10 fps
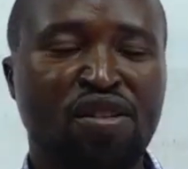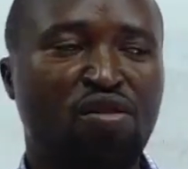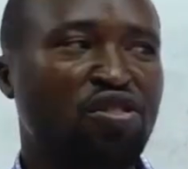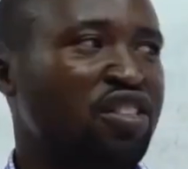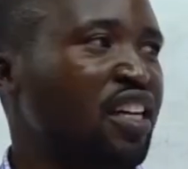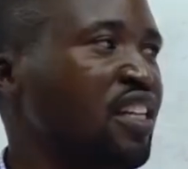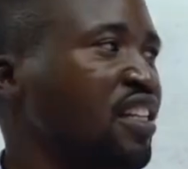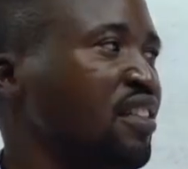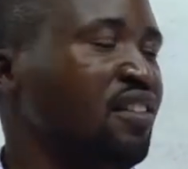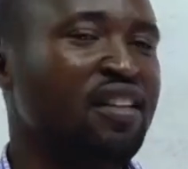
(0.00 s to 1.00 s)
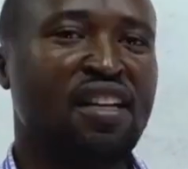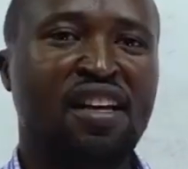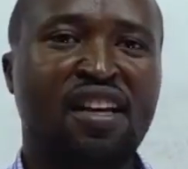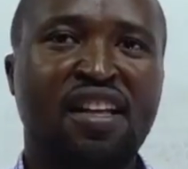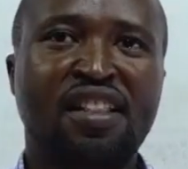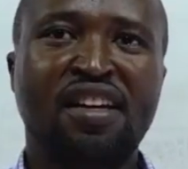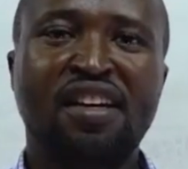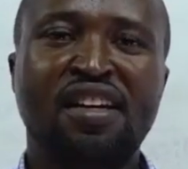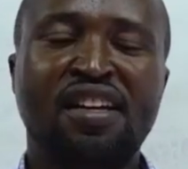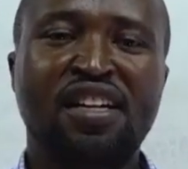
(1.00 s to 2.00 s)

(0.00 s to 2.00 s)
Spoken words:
concerning the